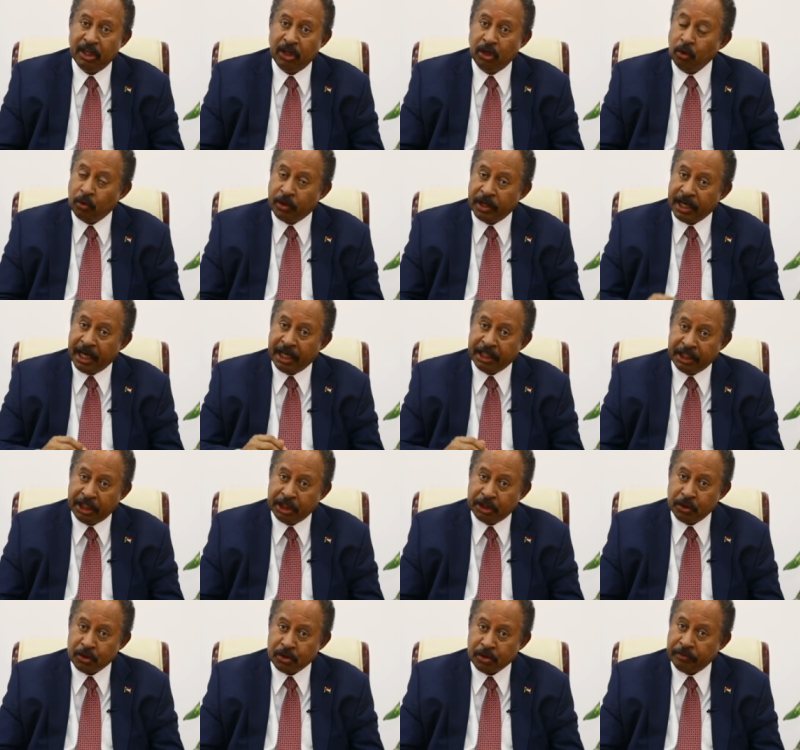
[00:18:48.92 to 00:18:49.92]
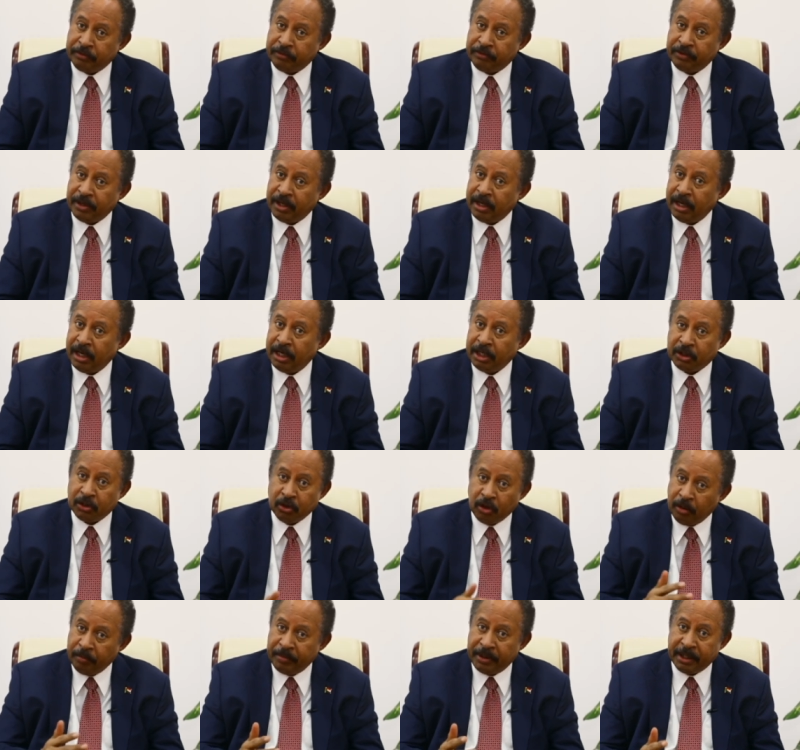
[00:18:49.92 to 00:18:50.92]
looking at issues of
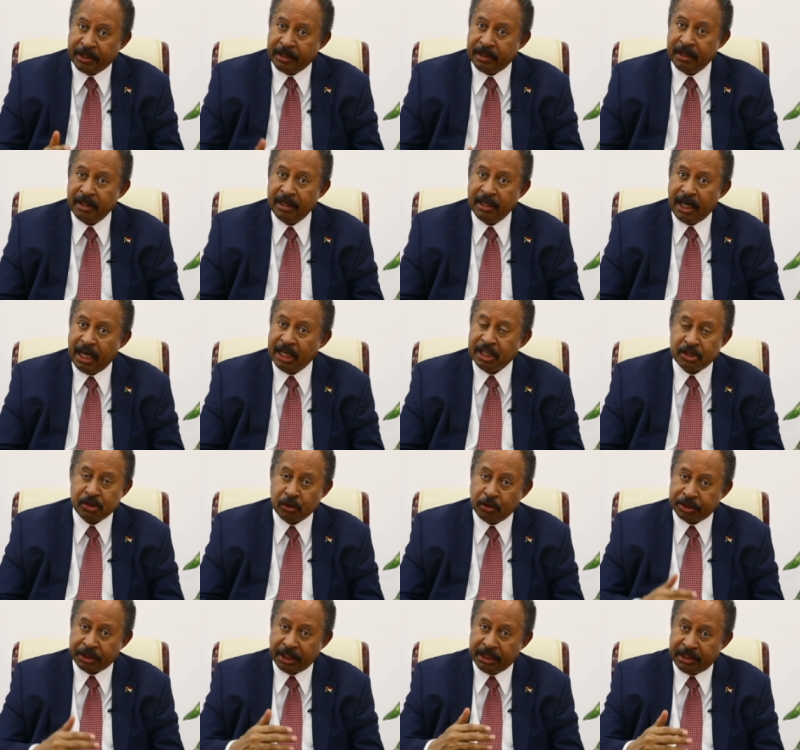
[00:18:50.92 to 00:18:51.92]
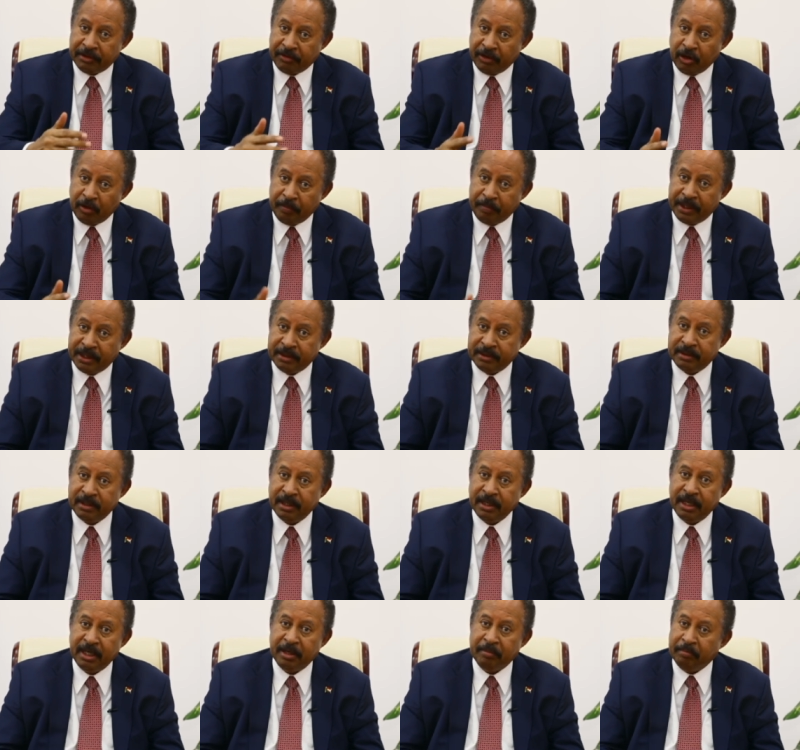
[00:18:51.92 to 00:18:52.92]
economic and social development,
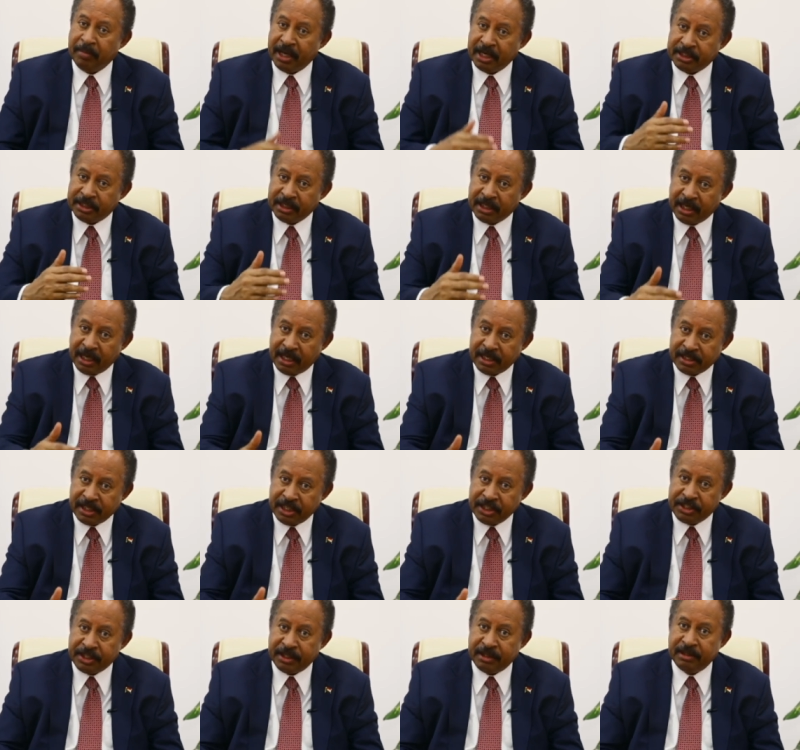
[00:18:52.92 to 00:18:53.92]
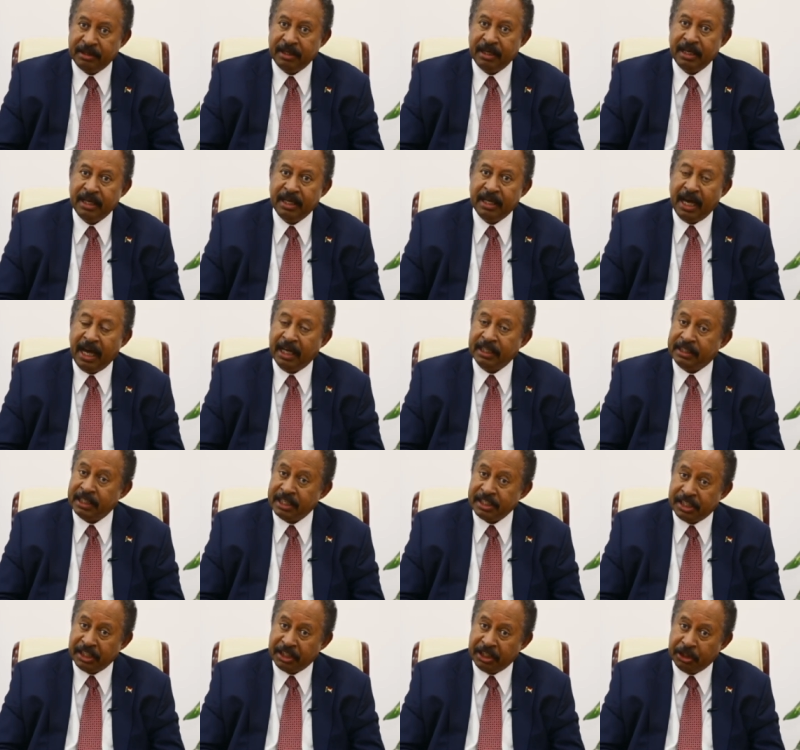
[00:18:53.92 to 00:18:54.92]
marginalization,
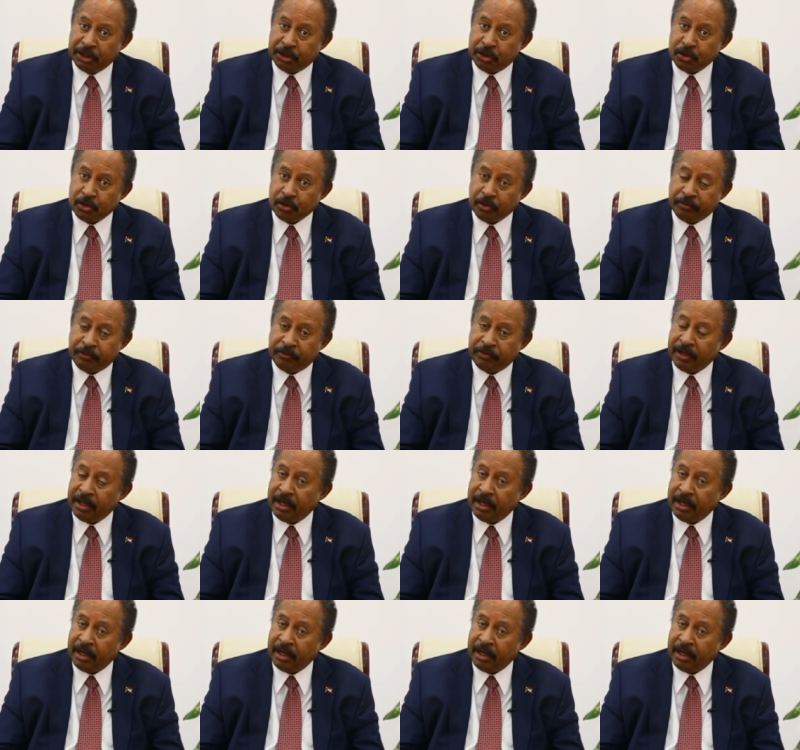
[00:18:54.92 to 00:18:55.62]
addressing issues of